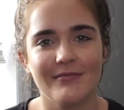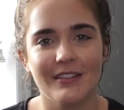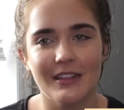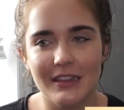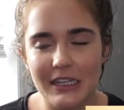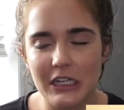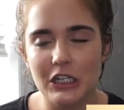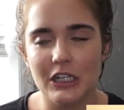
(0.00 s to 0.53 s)

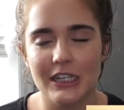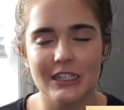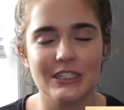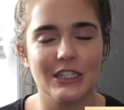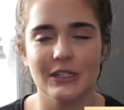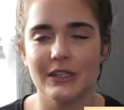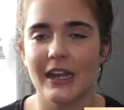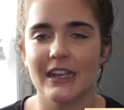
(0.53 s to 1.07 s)
literally
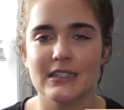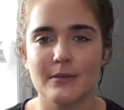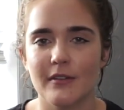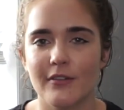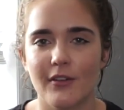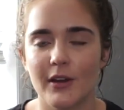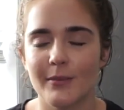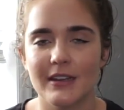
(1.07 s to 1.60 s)
2 days
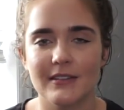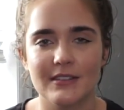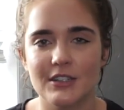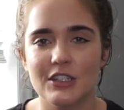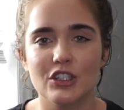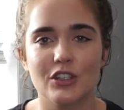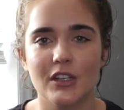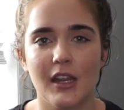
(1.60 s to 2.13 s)
before my
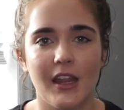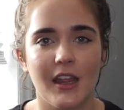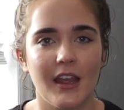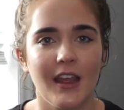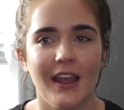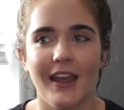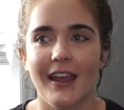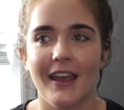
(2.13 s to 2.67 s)
surgery,
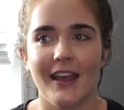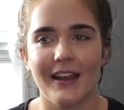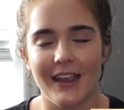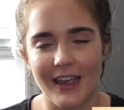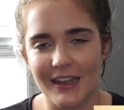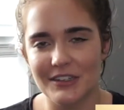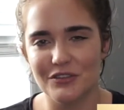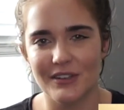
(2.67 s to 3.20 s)
and I
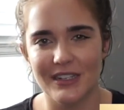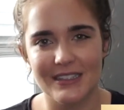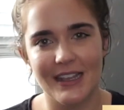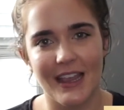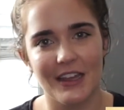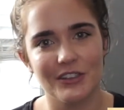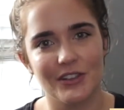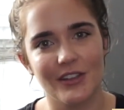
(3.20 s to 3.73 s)
had to
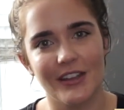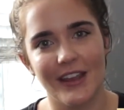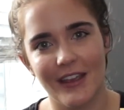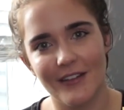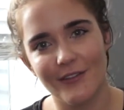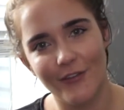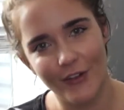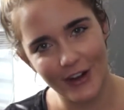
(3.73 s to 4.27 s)
reschedule
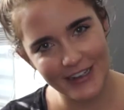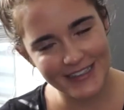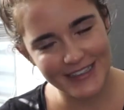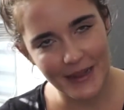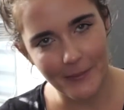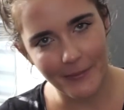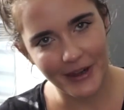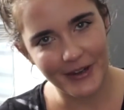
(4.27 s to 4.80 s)
it for
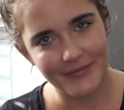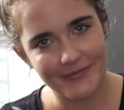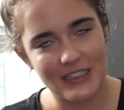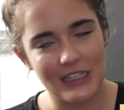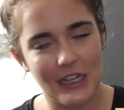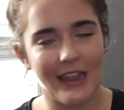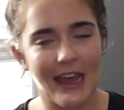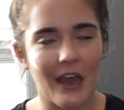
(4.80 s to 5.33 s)
December.
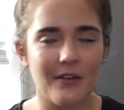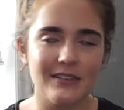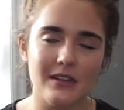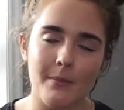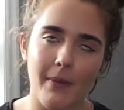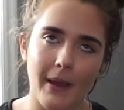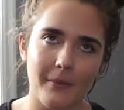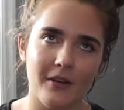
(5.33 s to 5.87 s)
So that was a
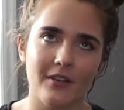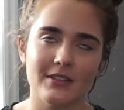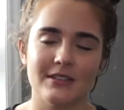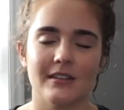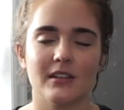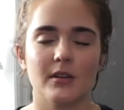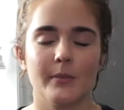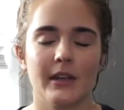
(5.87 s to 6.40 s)
bummer. It was a
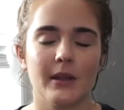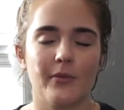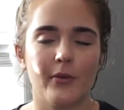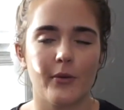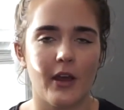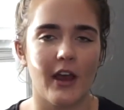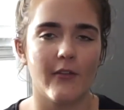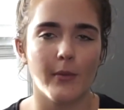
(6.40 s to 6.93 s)
little bit of
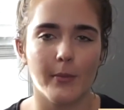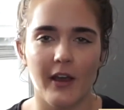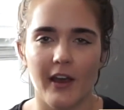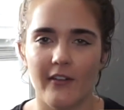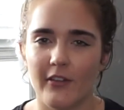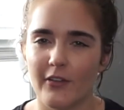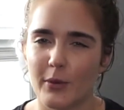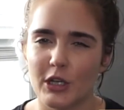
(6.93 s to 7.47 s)

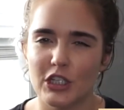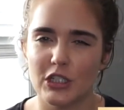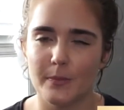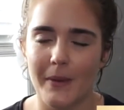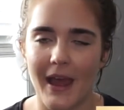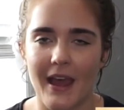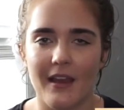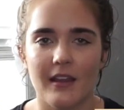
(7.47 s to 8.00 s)
a
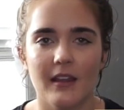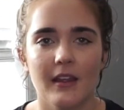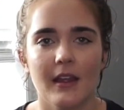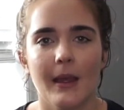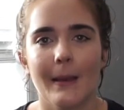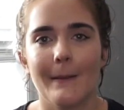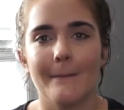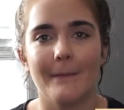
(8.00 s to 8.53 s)
pushback,
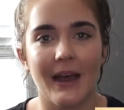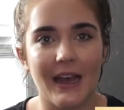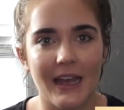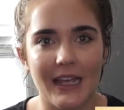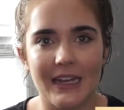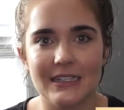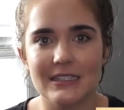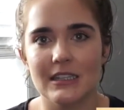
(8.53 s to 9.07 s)

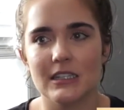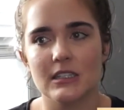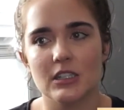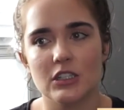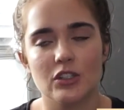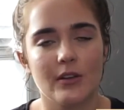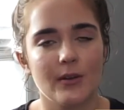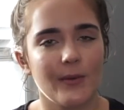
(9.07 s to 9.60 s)
but the
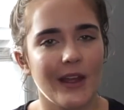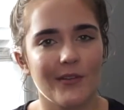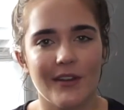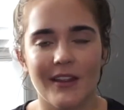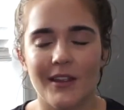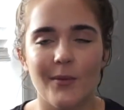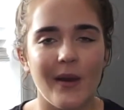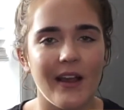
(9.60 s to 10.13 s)
surgery went
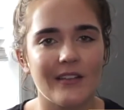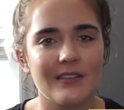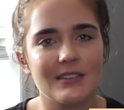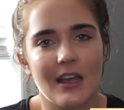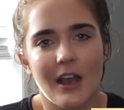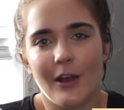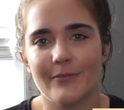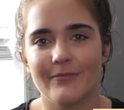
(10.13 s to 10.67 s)
really well,
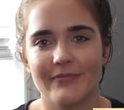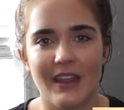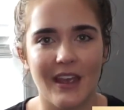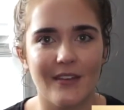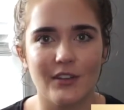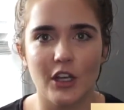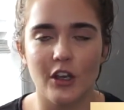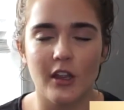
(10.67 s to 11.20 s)
so I
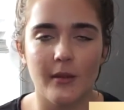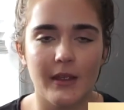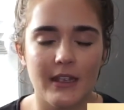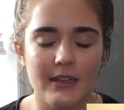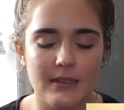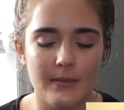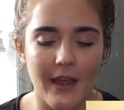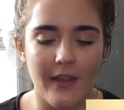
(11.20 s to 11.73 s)
have no
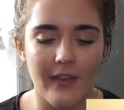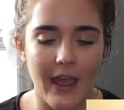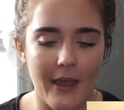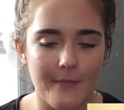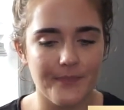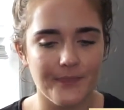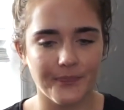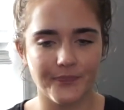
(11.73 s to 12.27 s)
complaints about that.